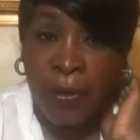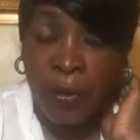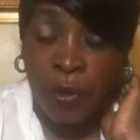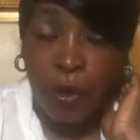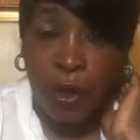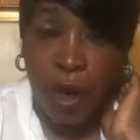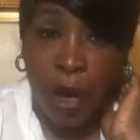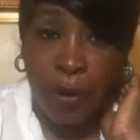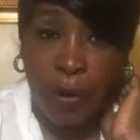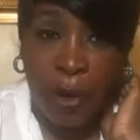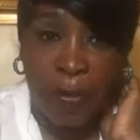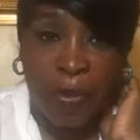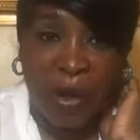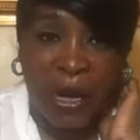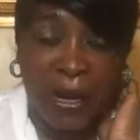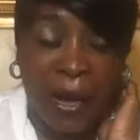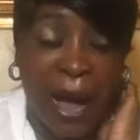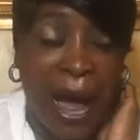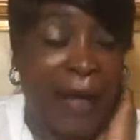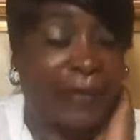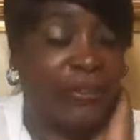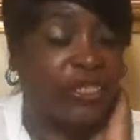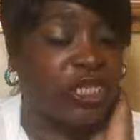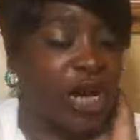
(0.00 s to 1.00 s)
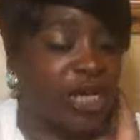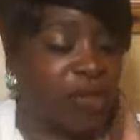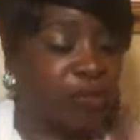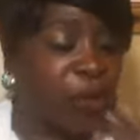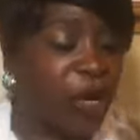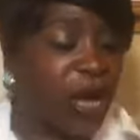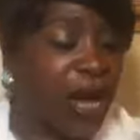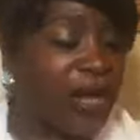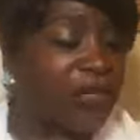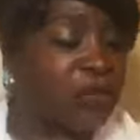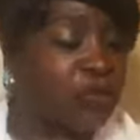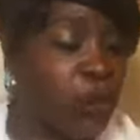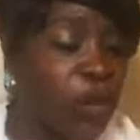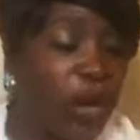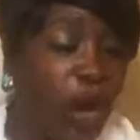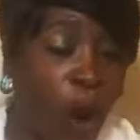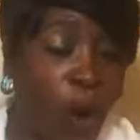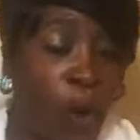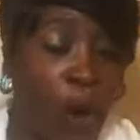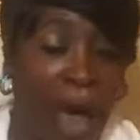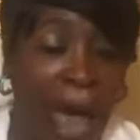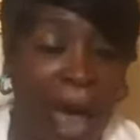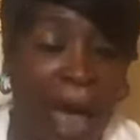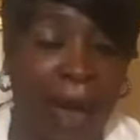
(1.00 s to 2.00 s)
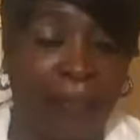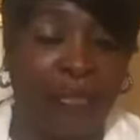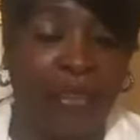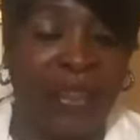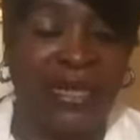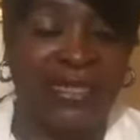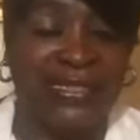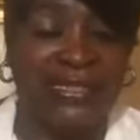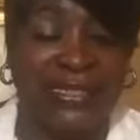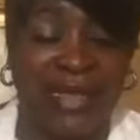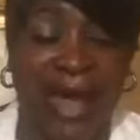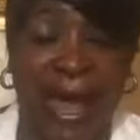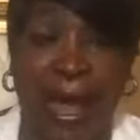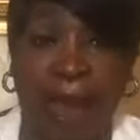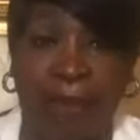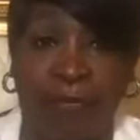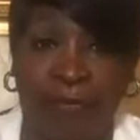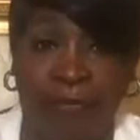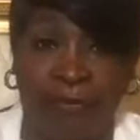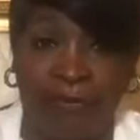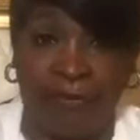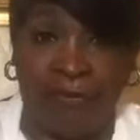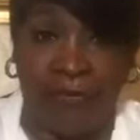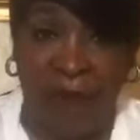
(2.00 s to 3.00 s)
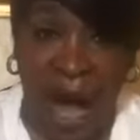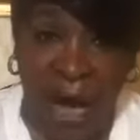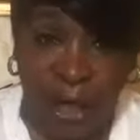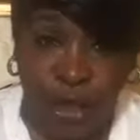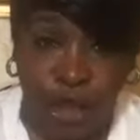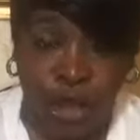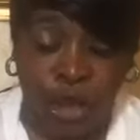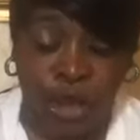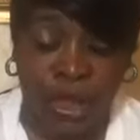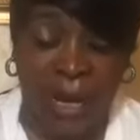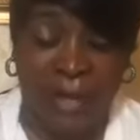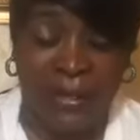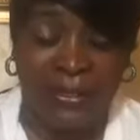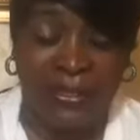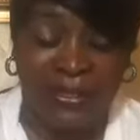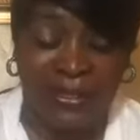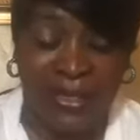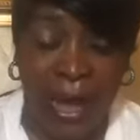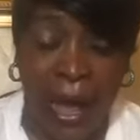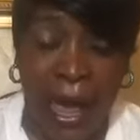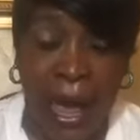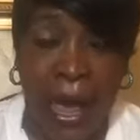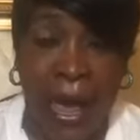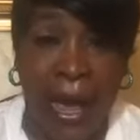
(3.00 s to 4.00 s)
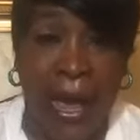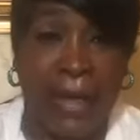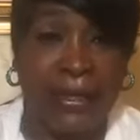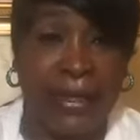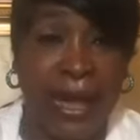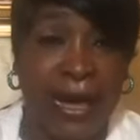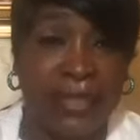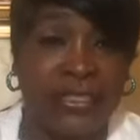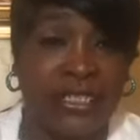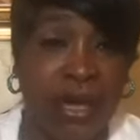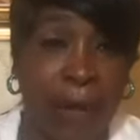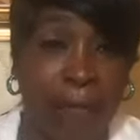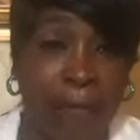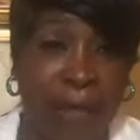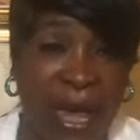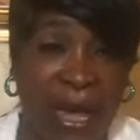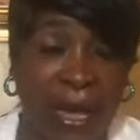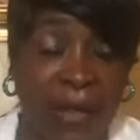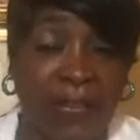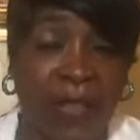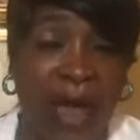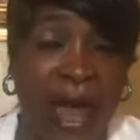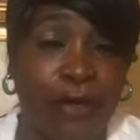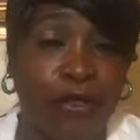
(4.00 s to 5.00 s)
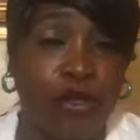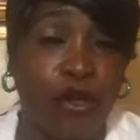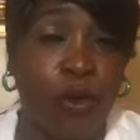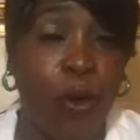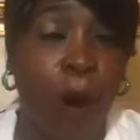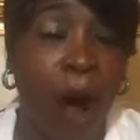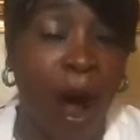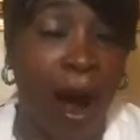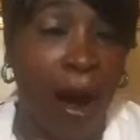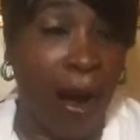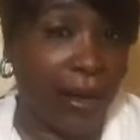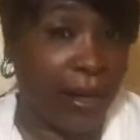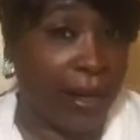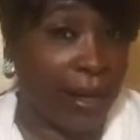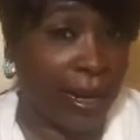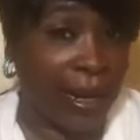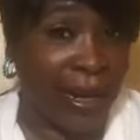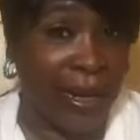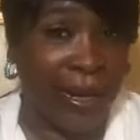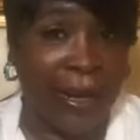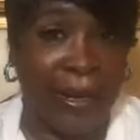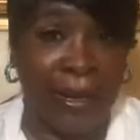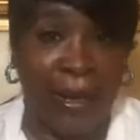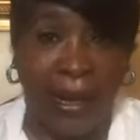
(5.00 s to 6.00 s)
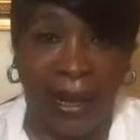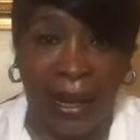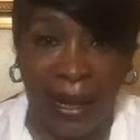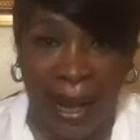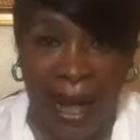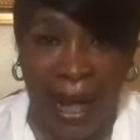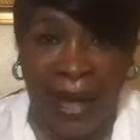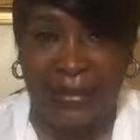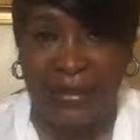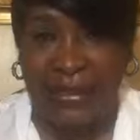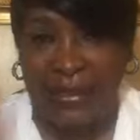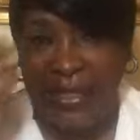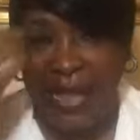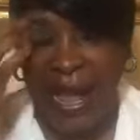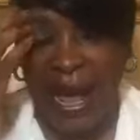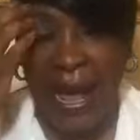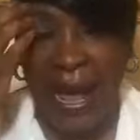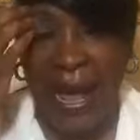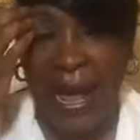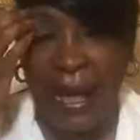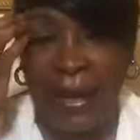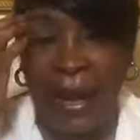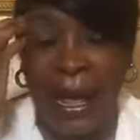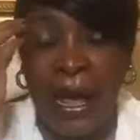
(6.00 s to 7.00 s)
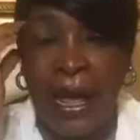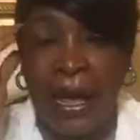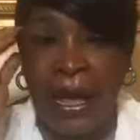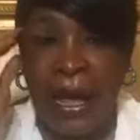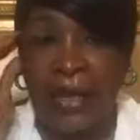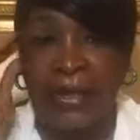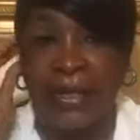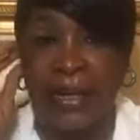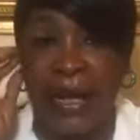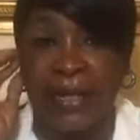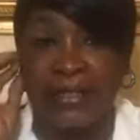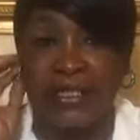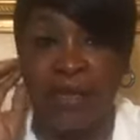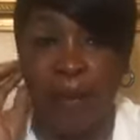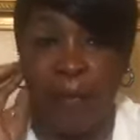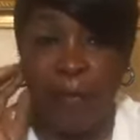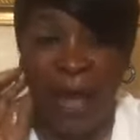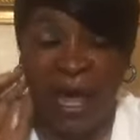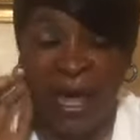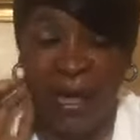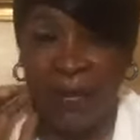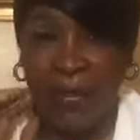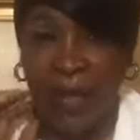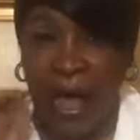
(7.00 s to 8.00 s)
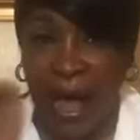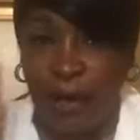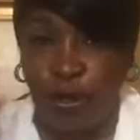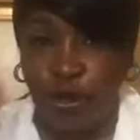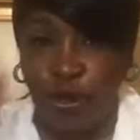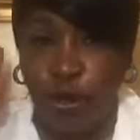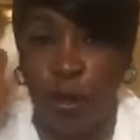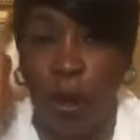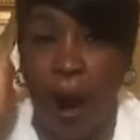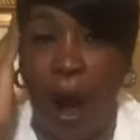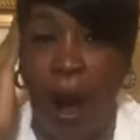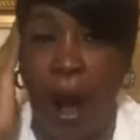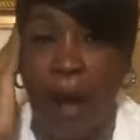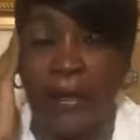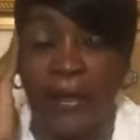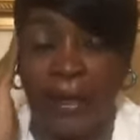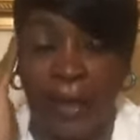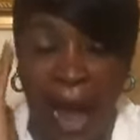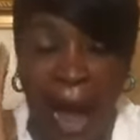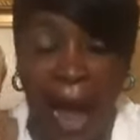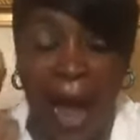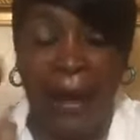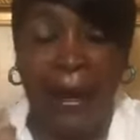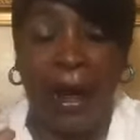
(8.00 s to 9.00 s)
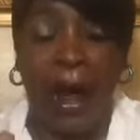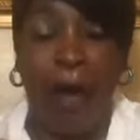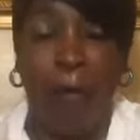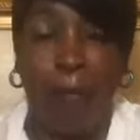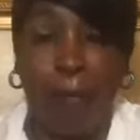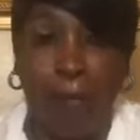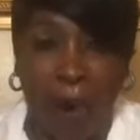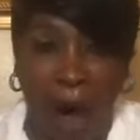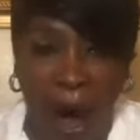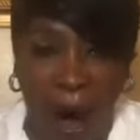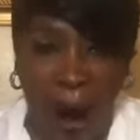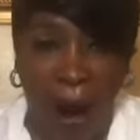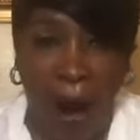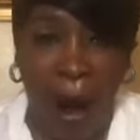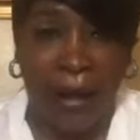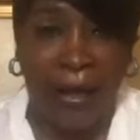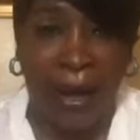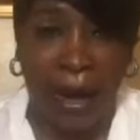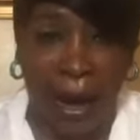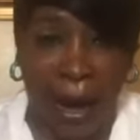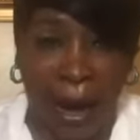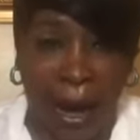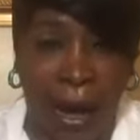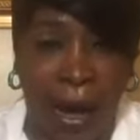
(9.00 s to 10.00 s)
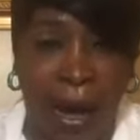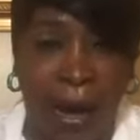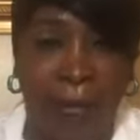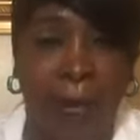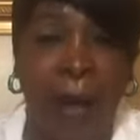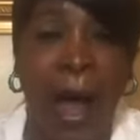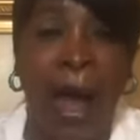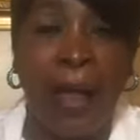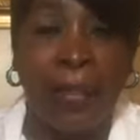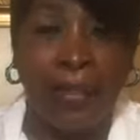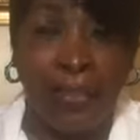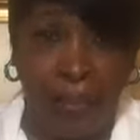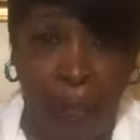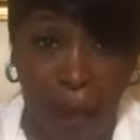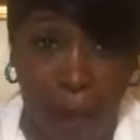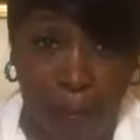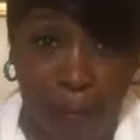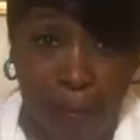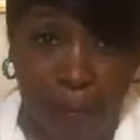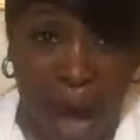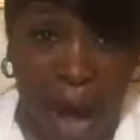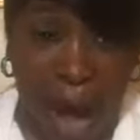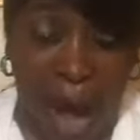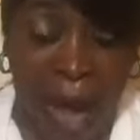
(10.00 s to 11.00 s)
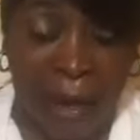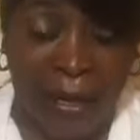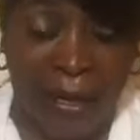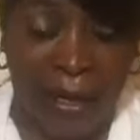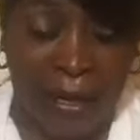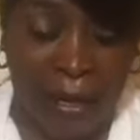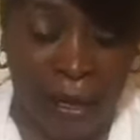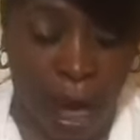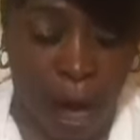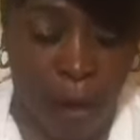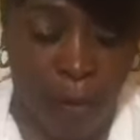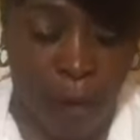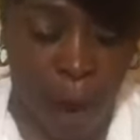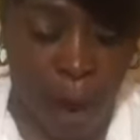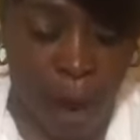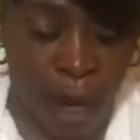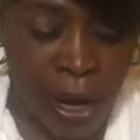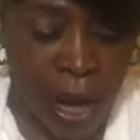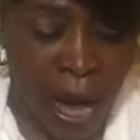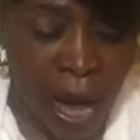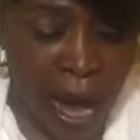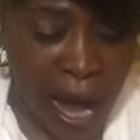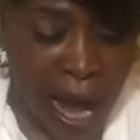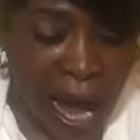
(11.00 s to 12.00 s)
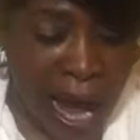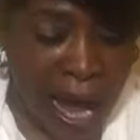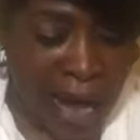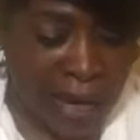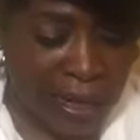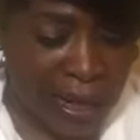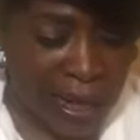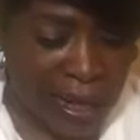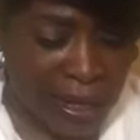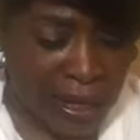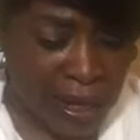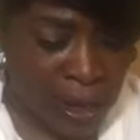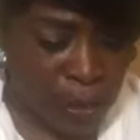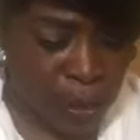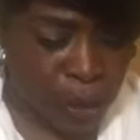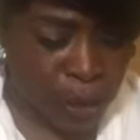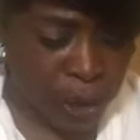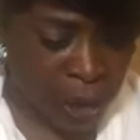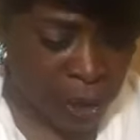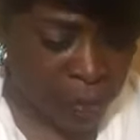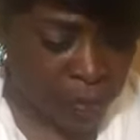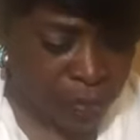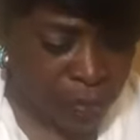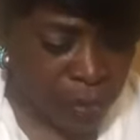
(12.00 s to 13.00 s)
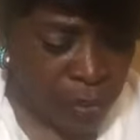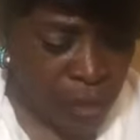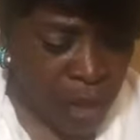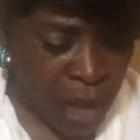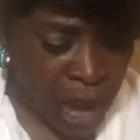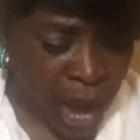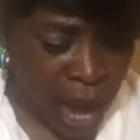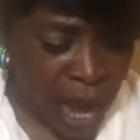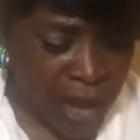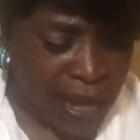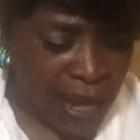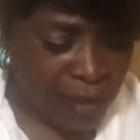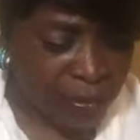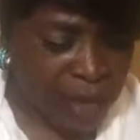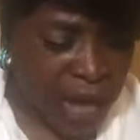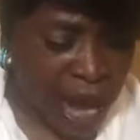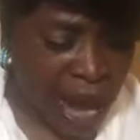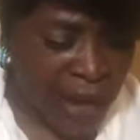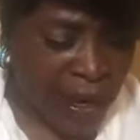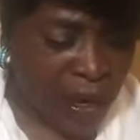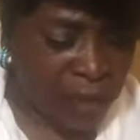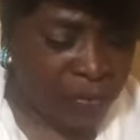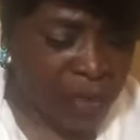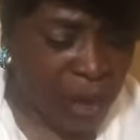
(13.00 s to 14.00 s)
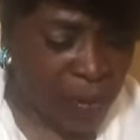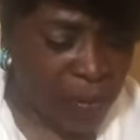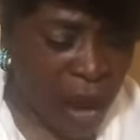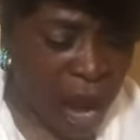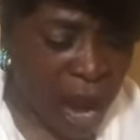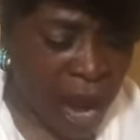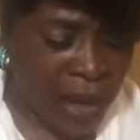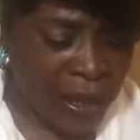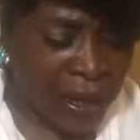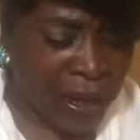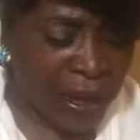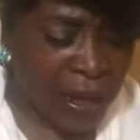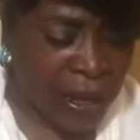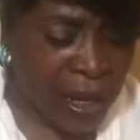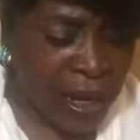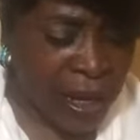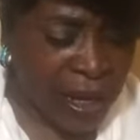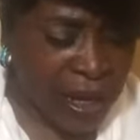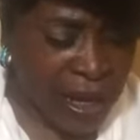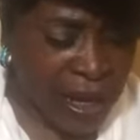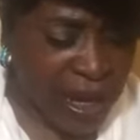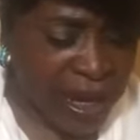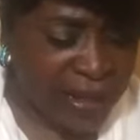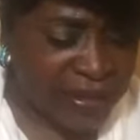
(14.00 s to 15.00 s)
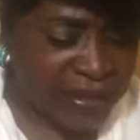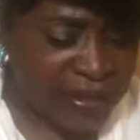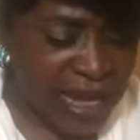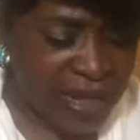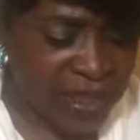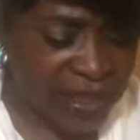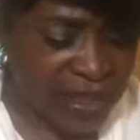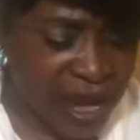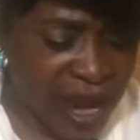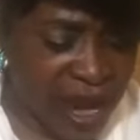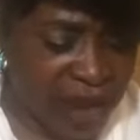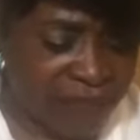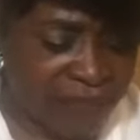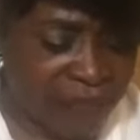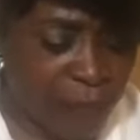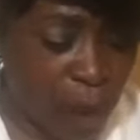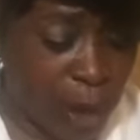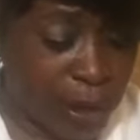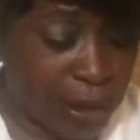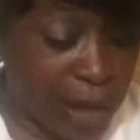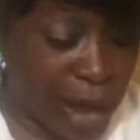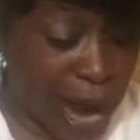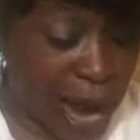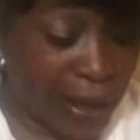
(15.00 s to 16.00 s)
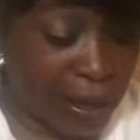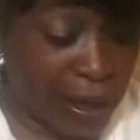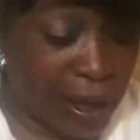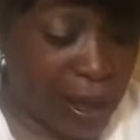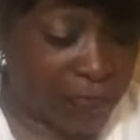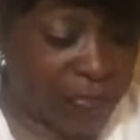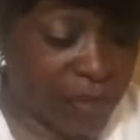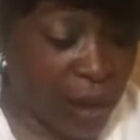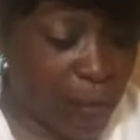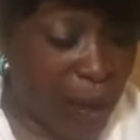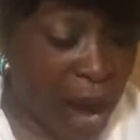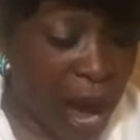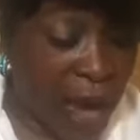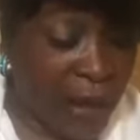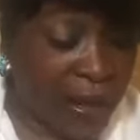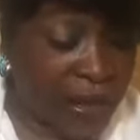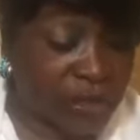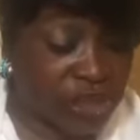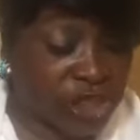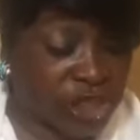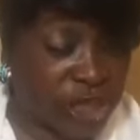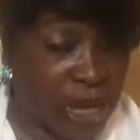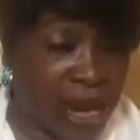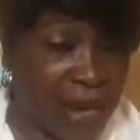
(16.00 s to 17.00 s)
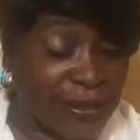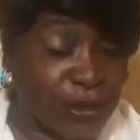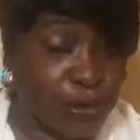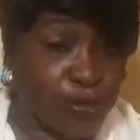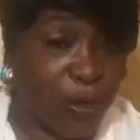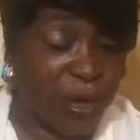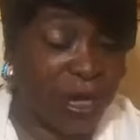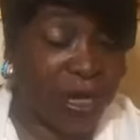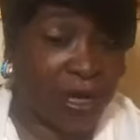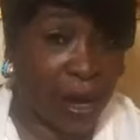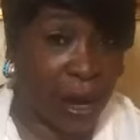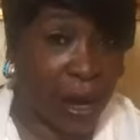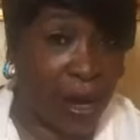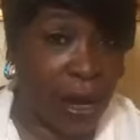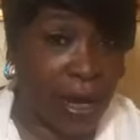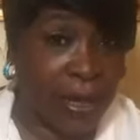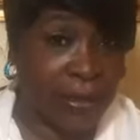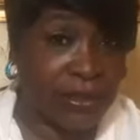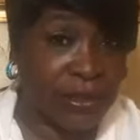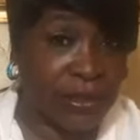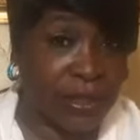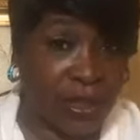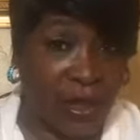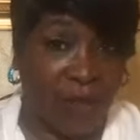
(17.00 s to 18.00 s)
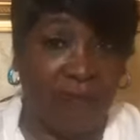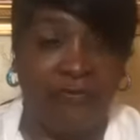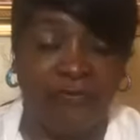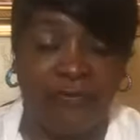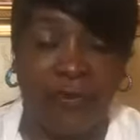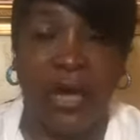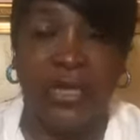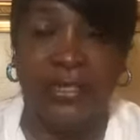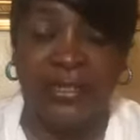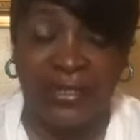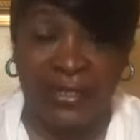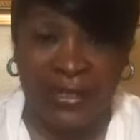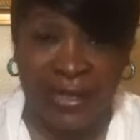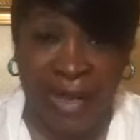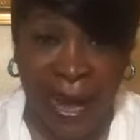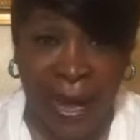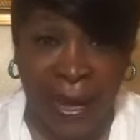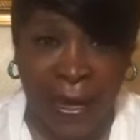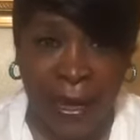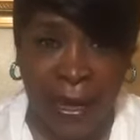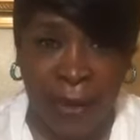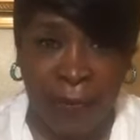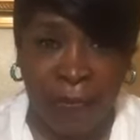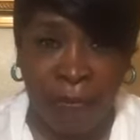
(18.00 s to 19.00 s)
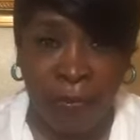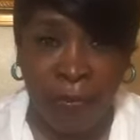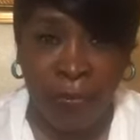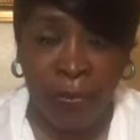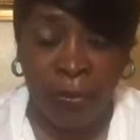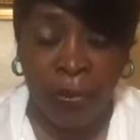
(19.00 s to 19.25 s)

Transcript: Glory be to God. Just because we don't have the same functions, it doesn't mean that you are any less than. It doesn't mean that you are not a part of the body. Come on. Hallelujah. I am not of the body. Is it therefore not of the body just because the foot said it?